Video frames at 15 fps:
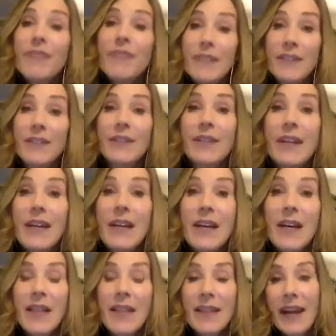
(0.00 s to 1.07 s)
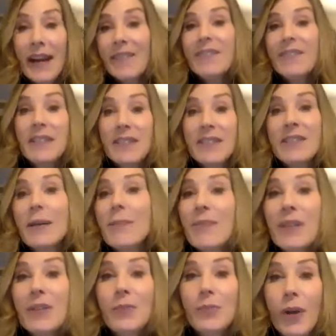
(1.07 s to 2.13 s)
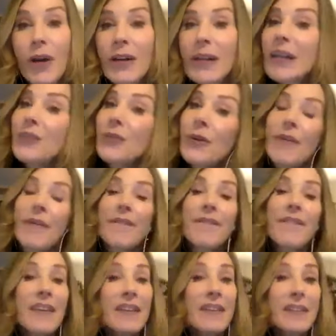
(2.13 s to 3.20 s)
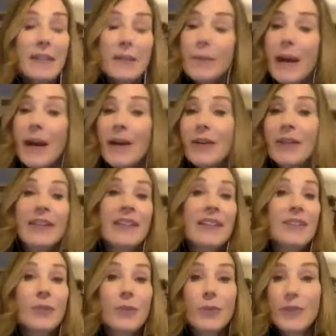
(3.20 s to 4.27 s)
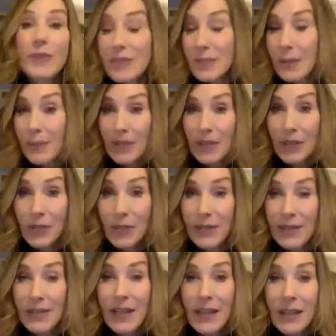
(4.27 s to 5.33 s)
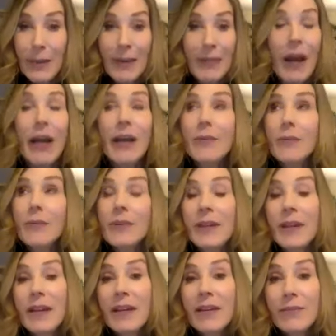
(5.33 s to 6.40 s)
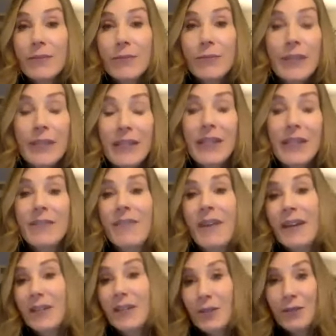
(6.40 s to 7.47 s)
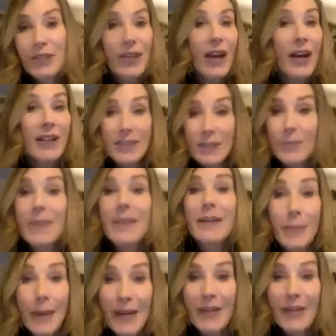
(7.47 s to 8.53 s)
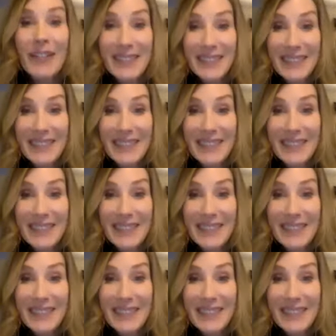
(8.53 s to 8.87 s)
feel that I've done something wrong and you have a feeling about it, or there's something you need to talk about, I would really invite you to talk to me about it